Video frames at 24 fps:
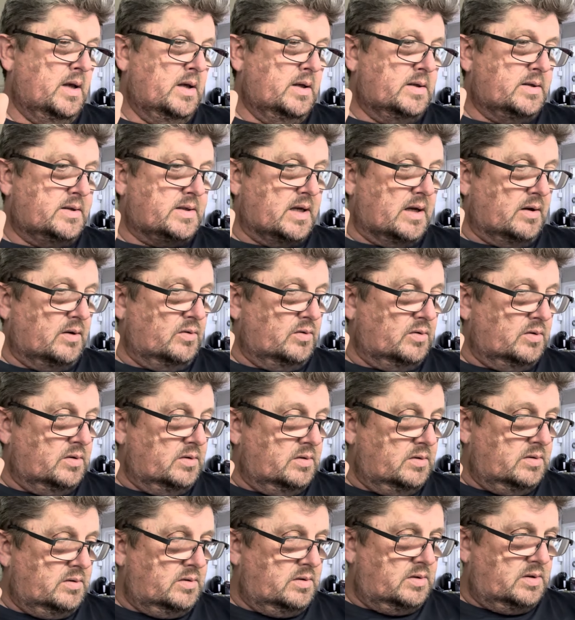So
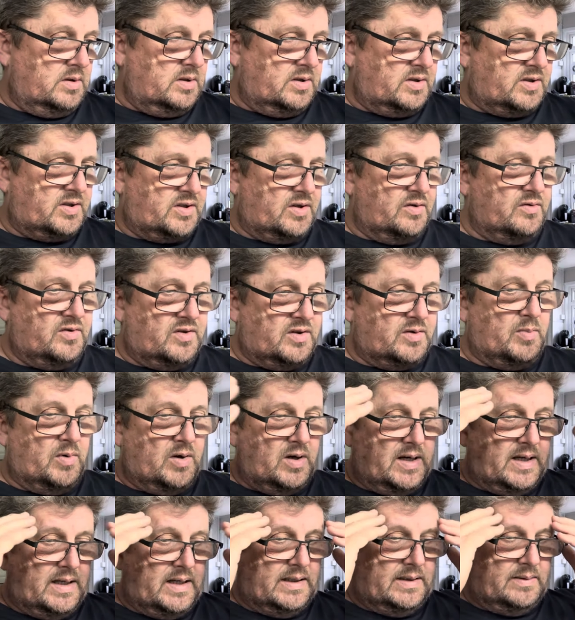as soon as
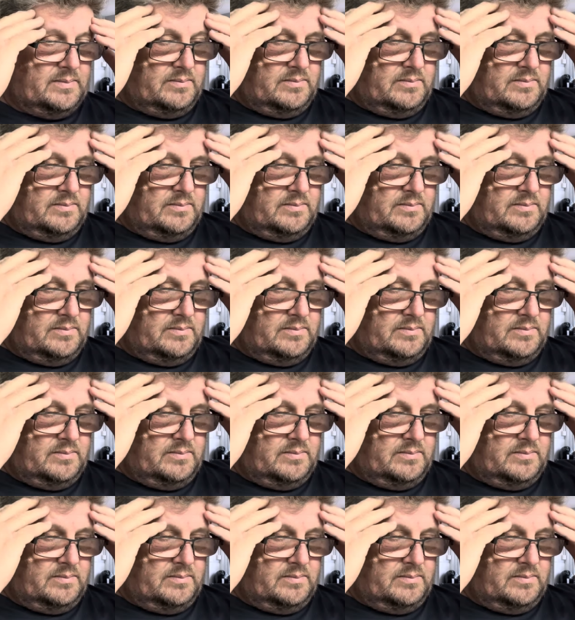my